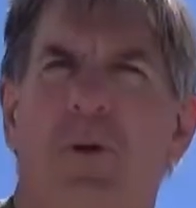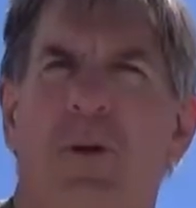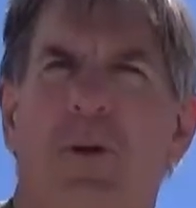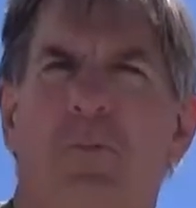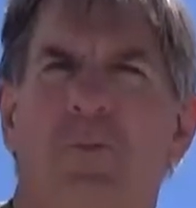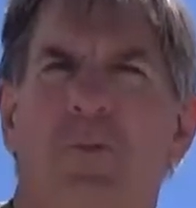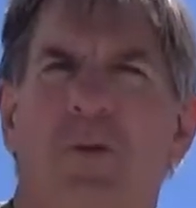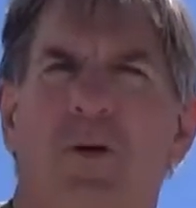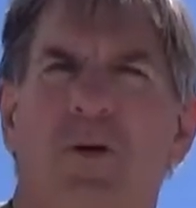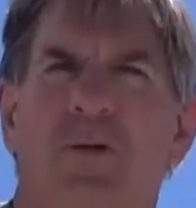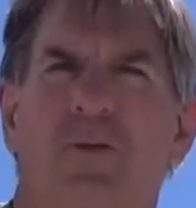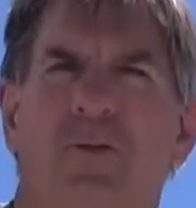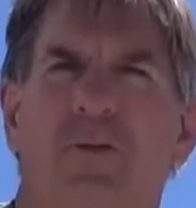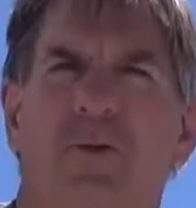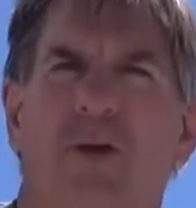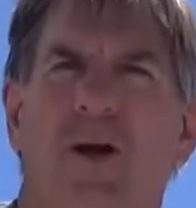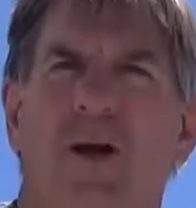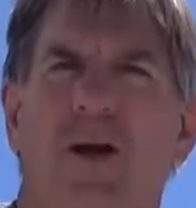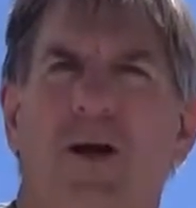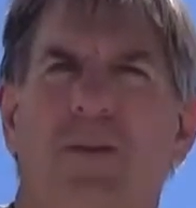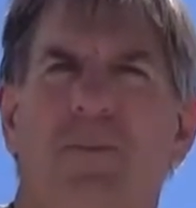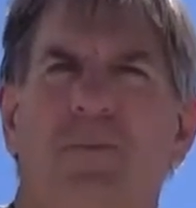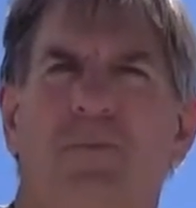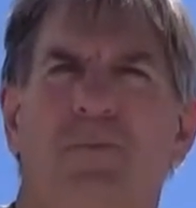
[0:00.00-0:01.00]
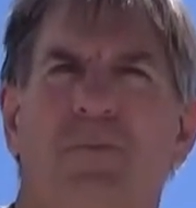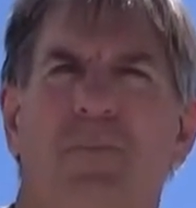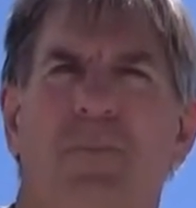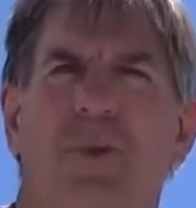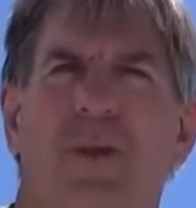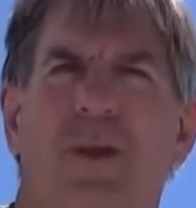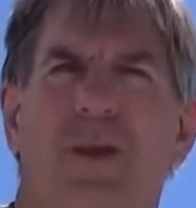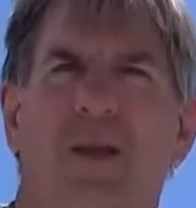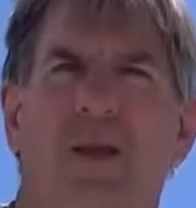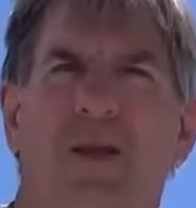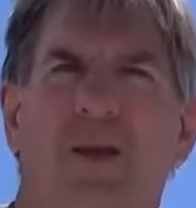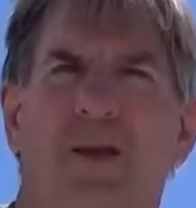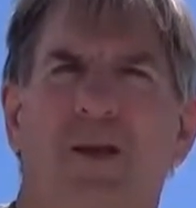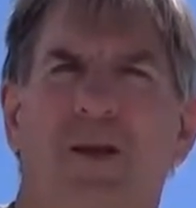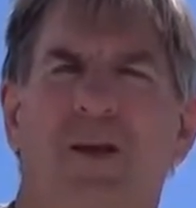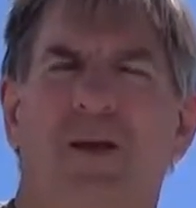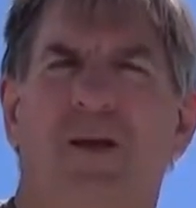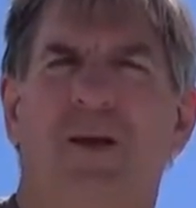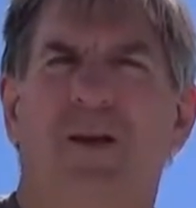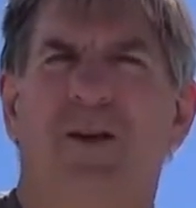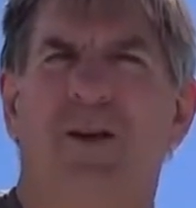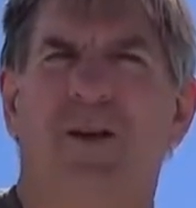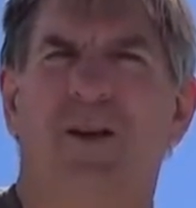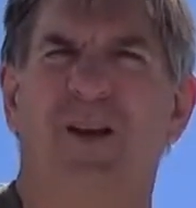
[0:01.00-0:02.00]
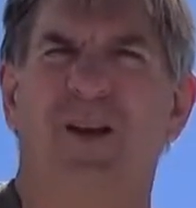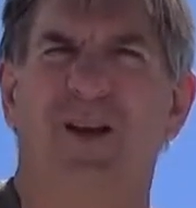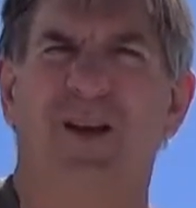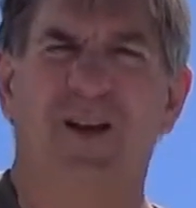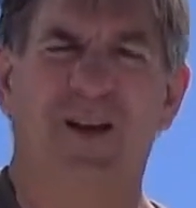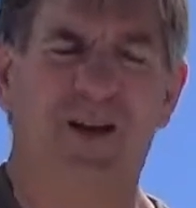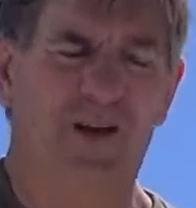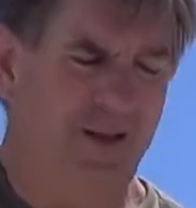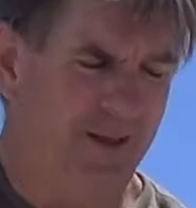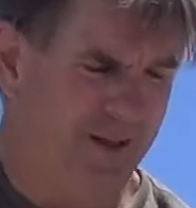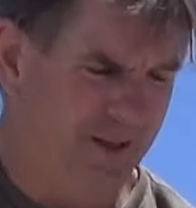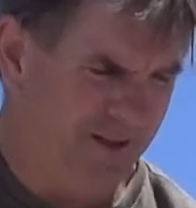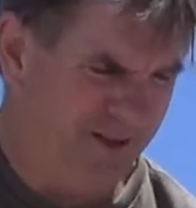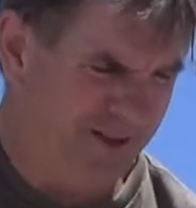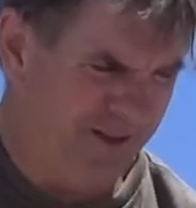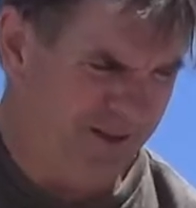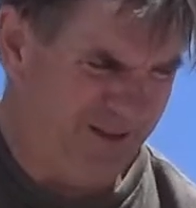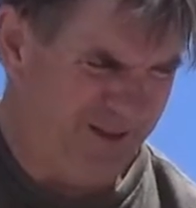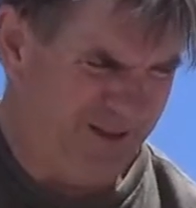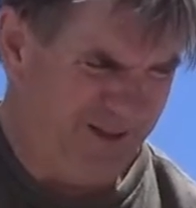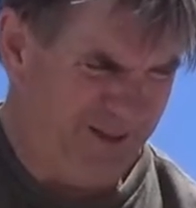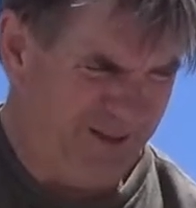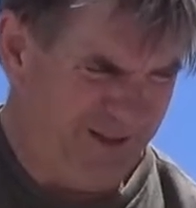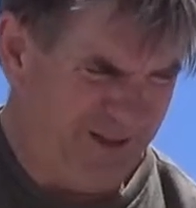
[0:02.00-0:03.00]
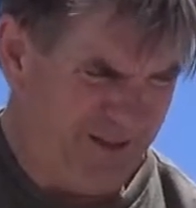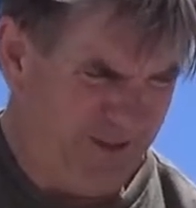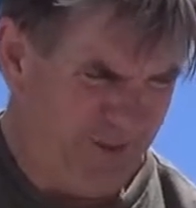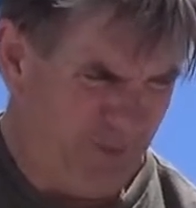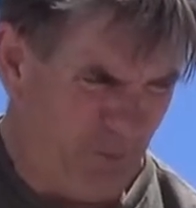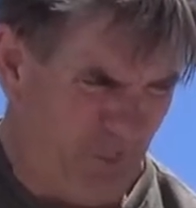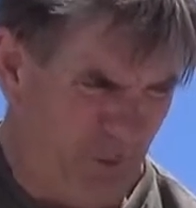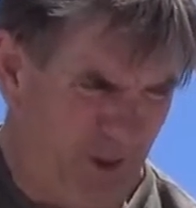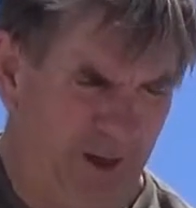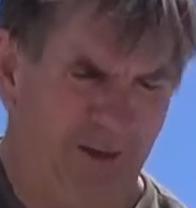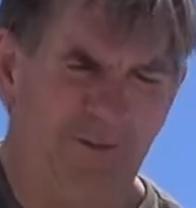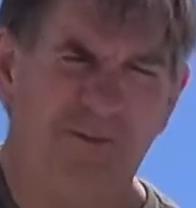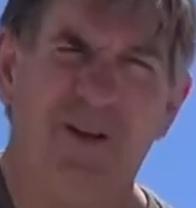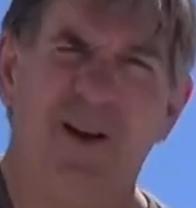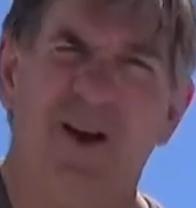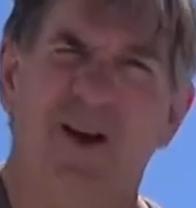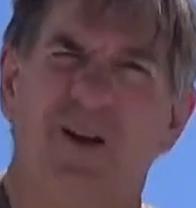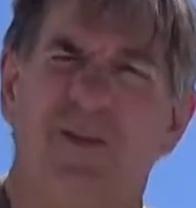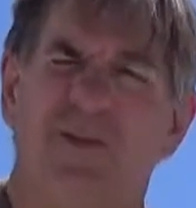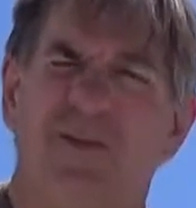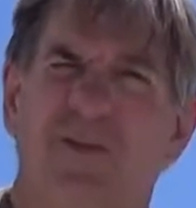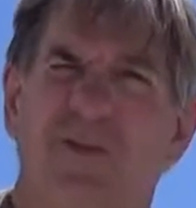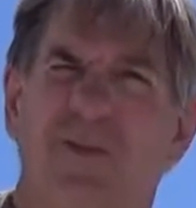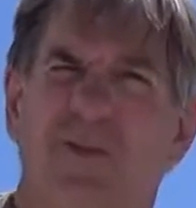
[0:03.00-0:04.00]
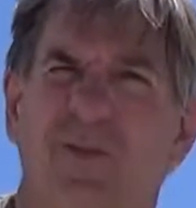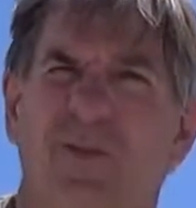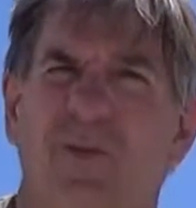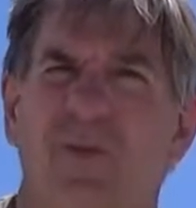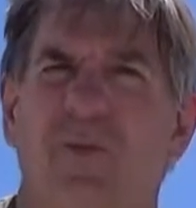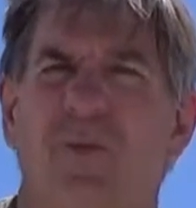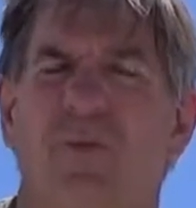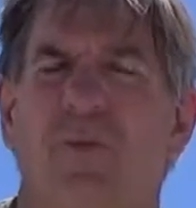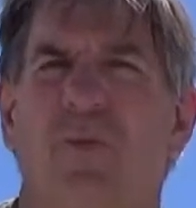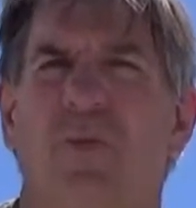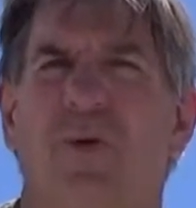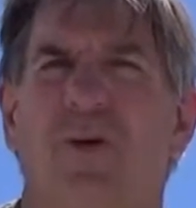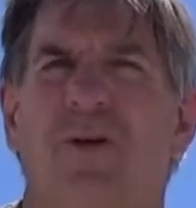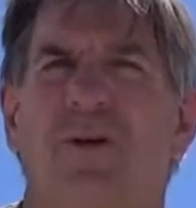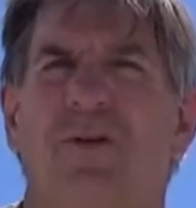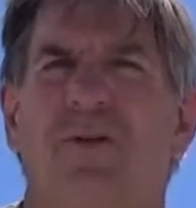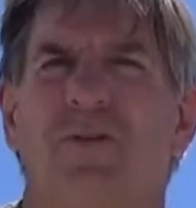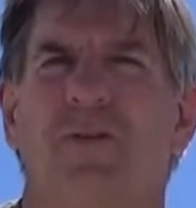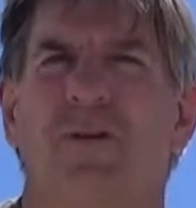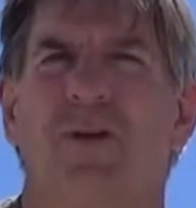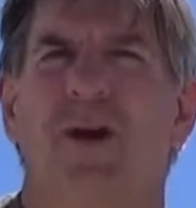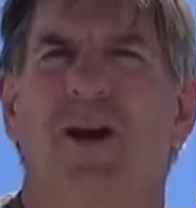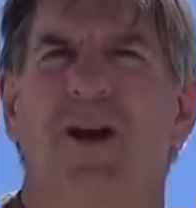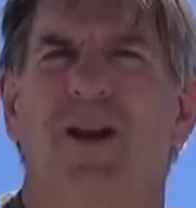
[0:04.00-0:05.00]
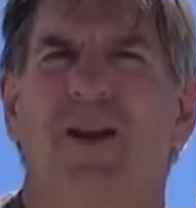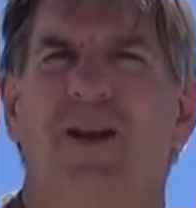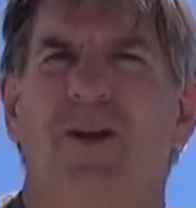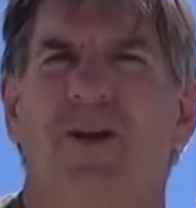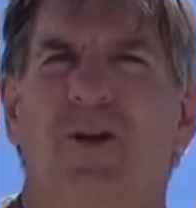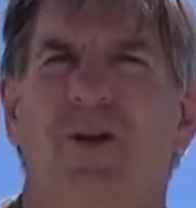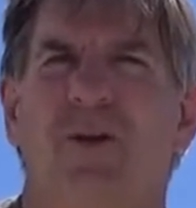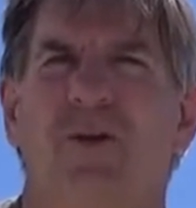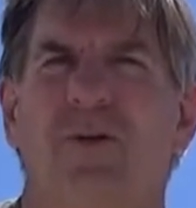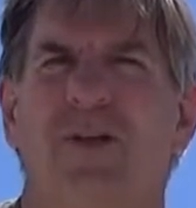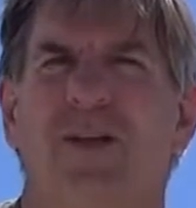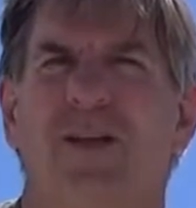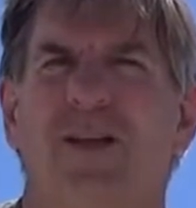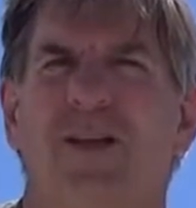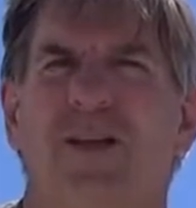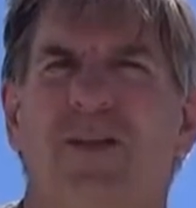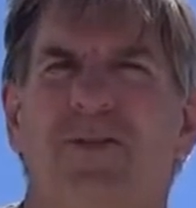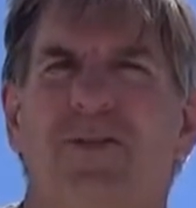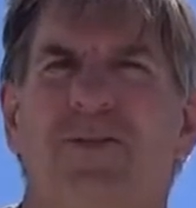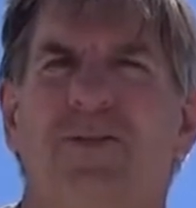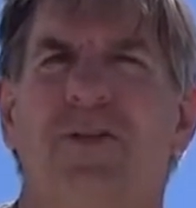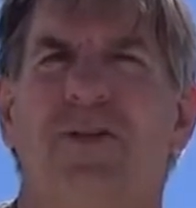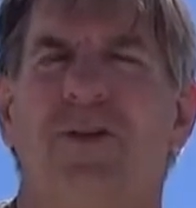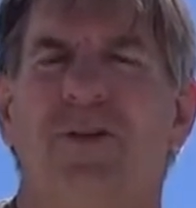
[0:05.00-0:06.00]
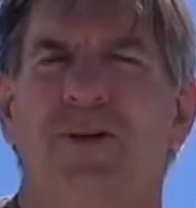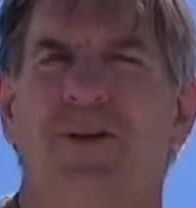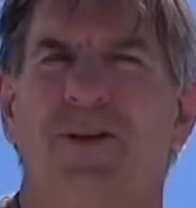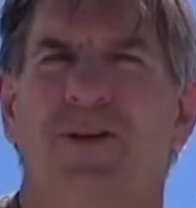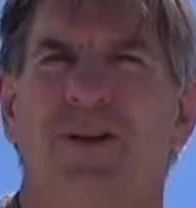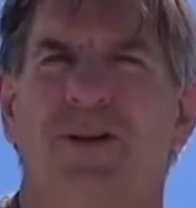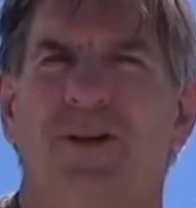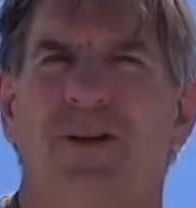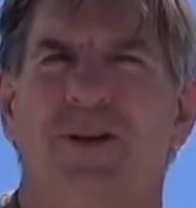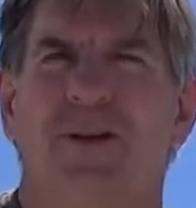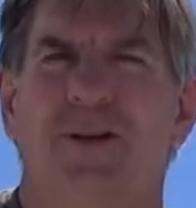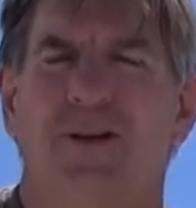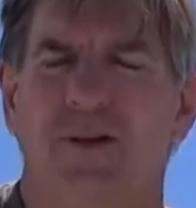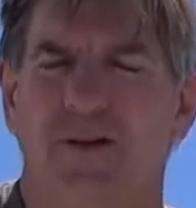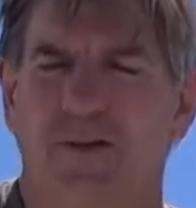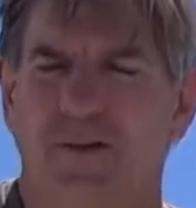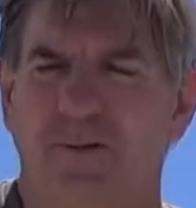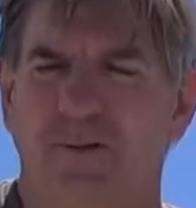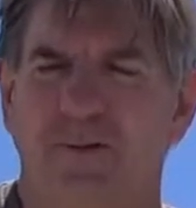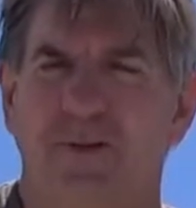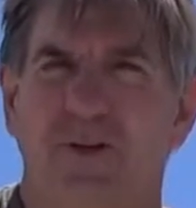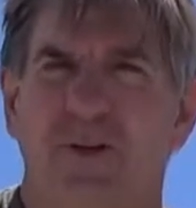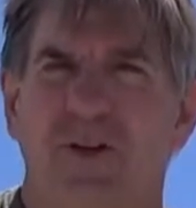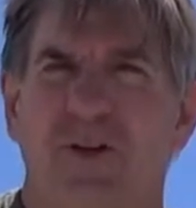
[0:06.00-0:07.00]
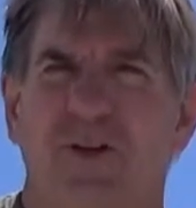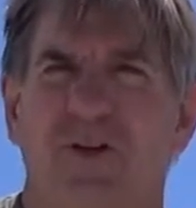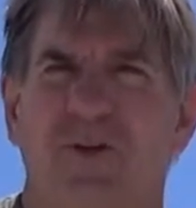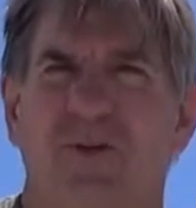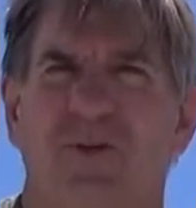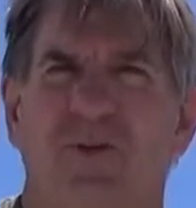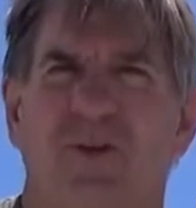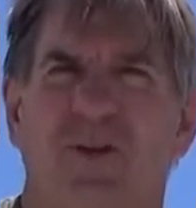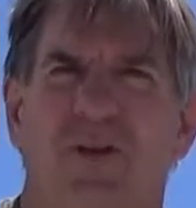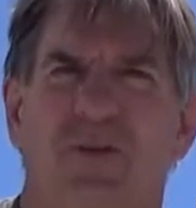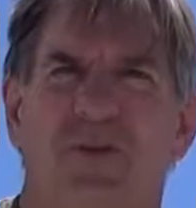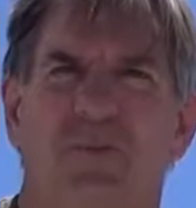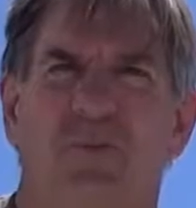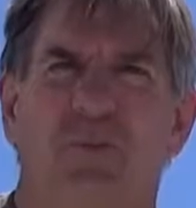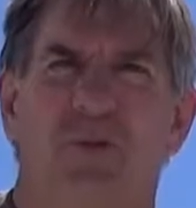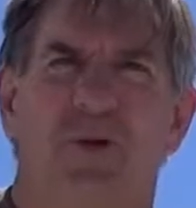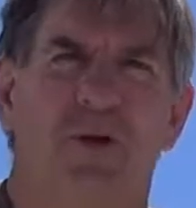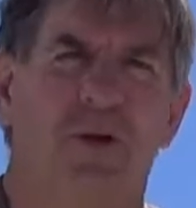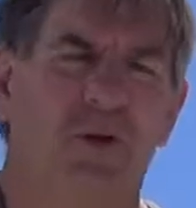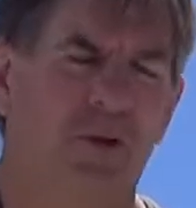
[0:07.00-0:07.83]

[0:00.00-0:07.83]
pump works great, and Y valve works great, no leaks, so that's pretty